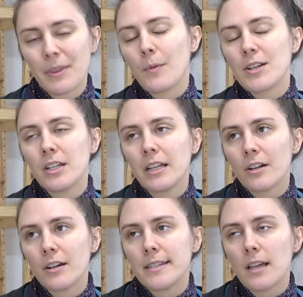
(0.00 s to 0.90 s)
But the question
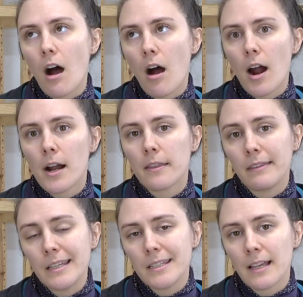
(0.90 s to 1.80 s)
here is, are
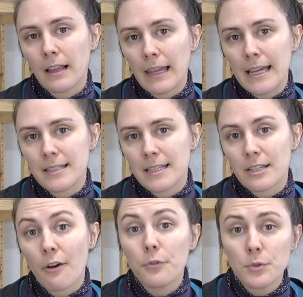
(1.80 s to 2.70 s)
these
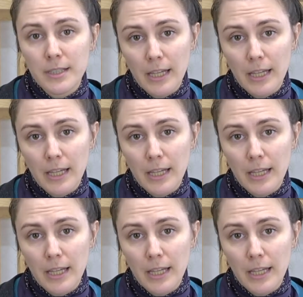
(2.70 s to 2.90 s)
glazes food